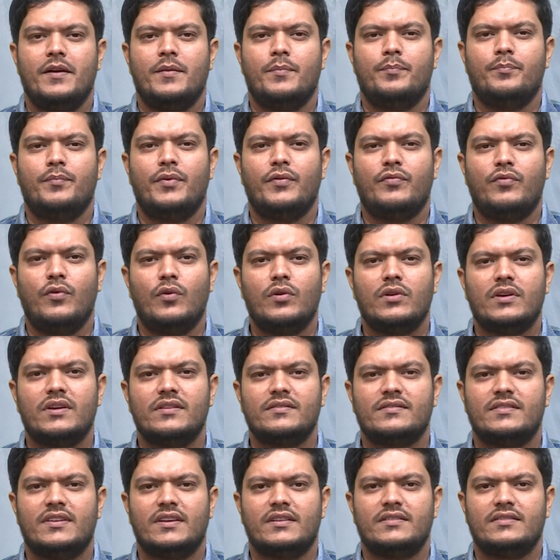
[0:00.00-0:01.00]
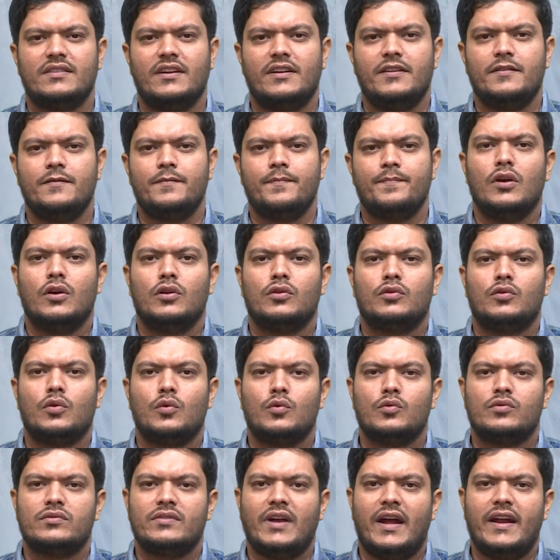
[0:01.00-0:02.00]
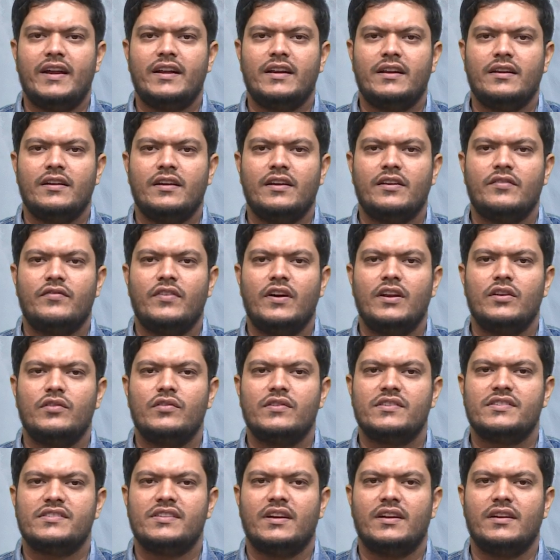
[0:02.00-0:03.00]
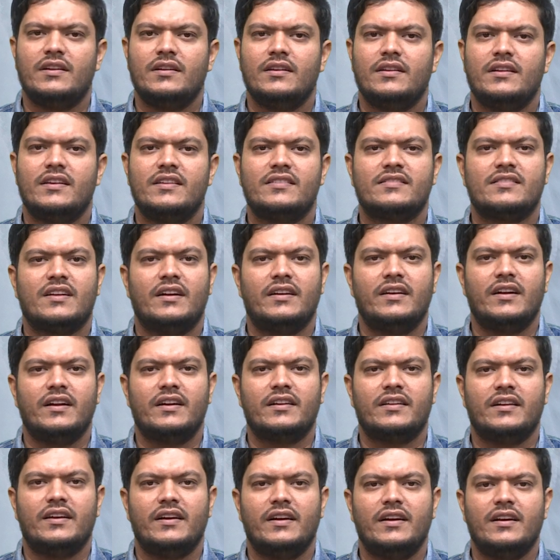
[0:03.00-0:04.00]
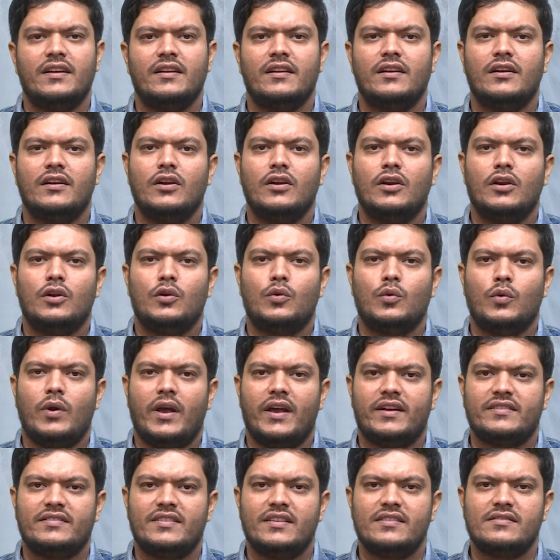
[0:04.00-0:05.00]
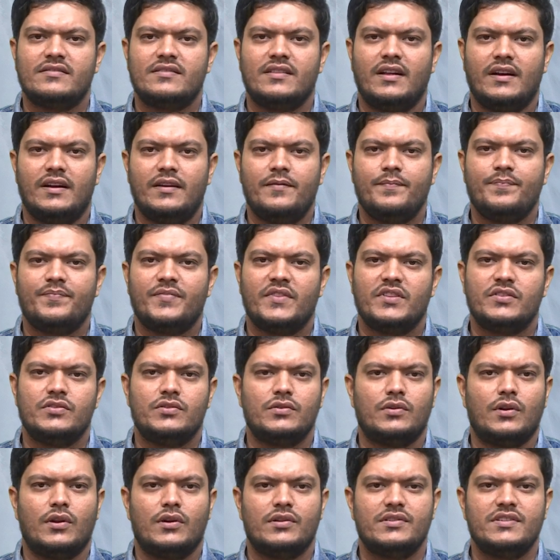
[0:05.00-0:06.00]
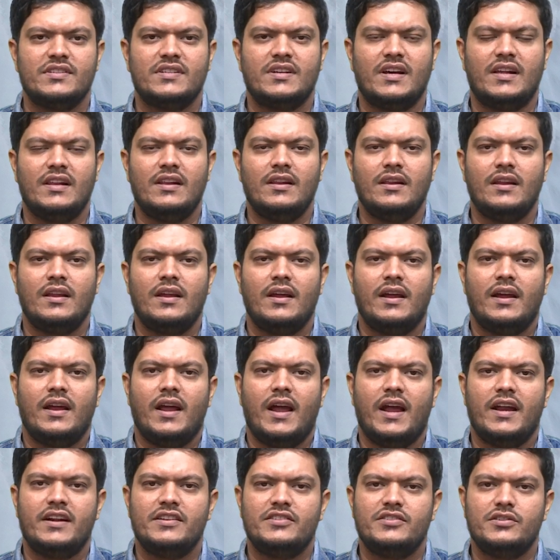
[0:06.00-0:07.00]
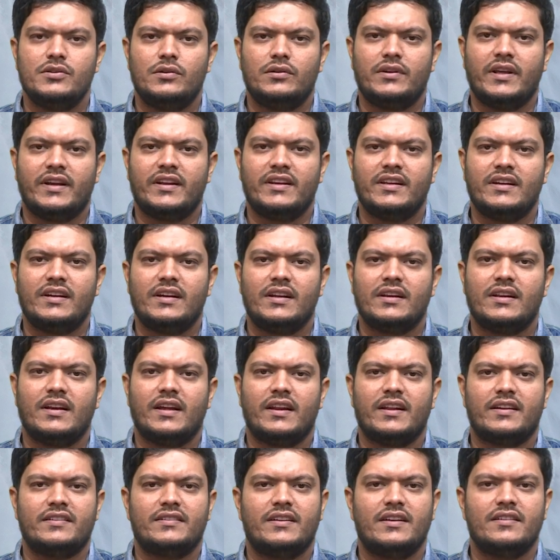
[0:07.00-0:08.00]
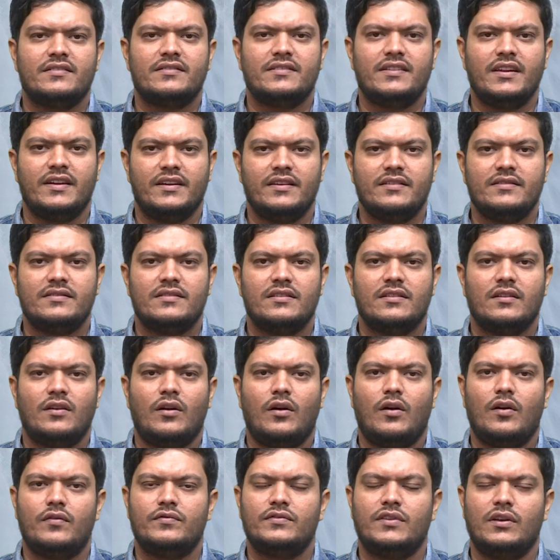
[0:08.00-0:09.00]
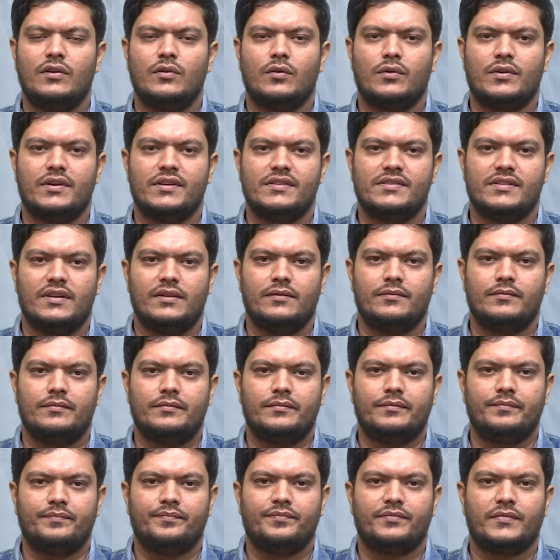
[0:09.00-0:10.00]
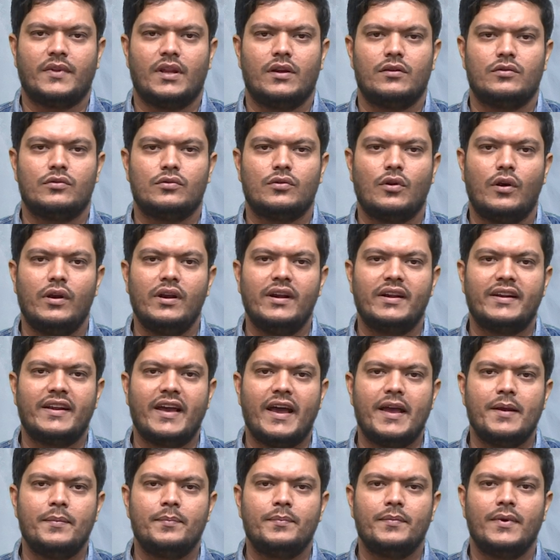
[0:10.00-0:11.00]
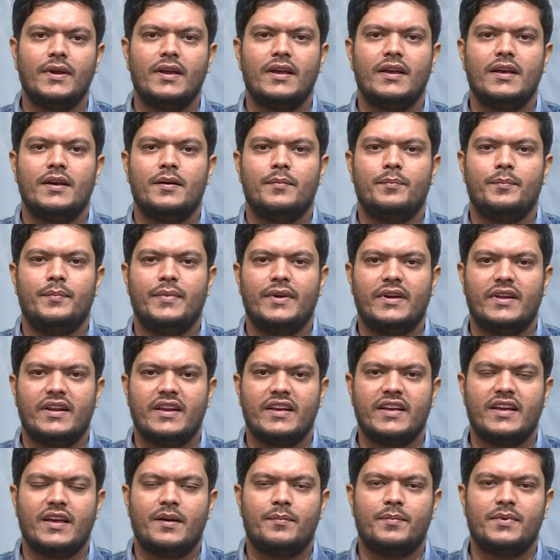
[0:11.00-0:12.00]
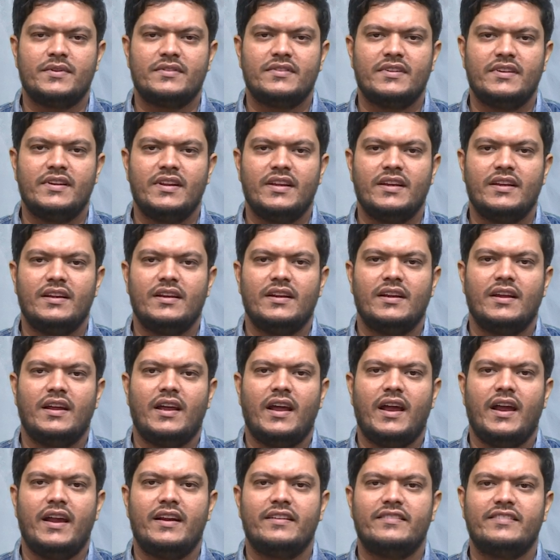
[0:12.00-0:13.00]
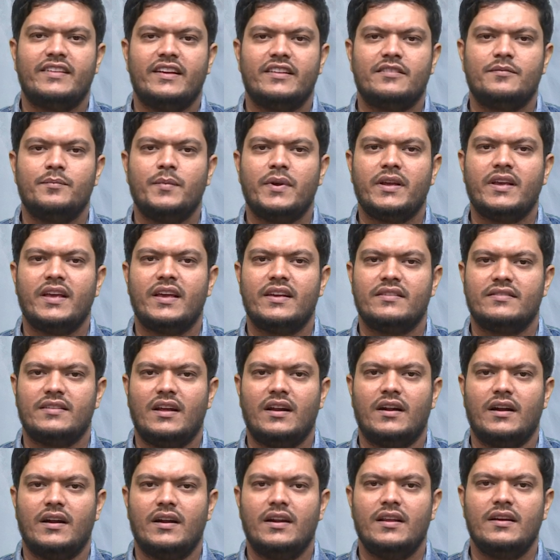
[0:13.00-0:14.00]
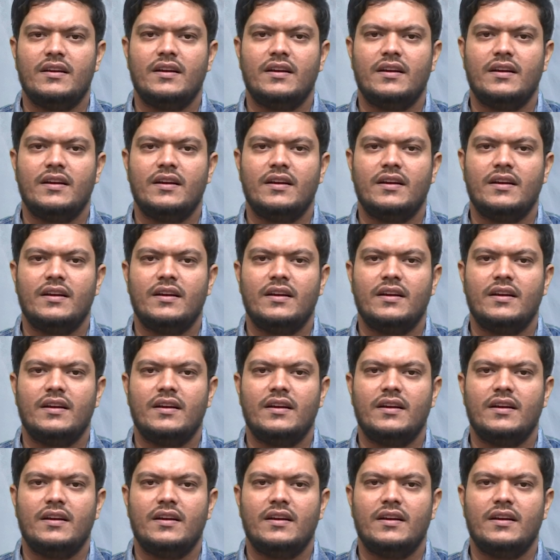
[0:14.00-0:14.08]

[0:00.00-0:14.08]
Before construction, through site evaluation is conducted to assess the geological and geotechnical characteristics of the location. Soil type, bearing capacity and seismic hazard